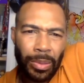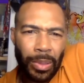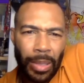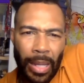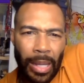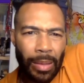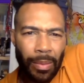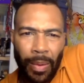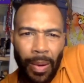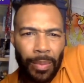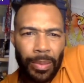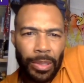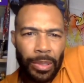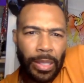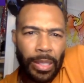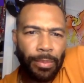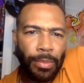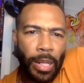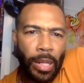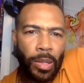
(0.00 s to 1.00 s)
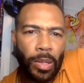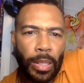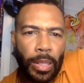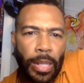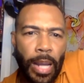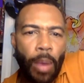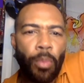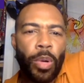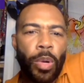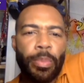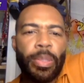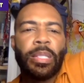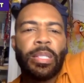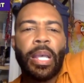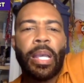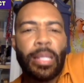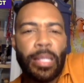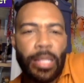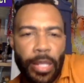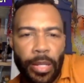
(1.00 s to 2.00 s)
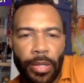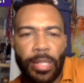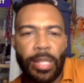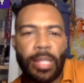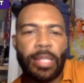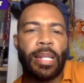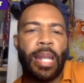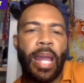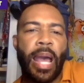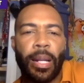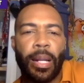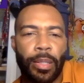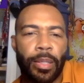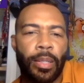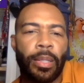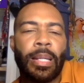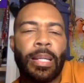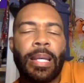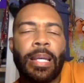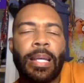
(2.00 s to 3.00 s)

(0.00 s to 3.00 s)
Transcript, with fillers: yeah, why would you keep that on? I want to be taken serious as an actor.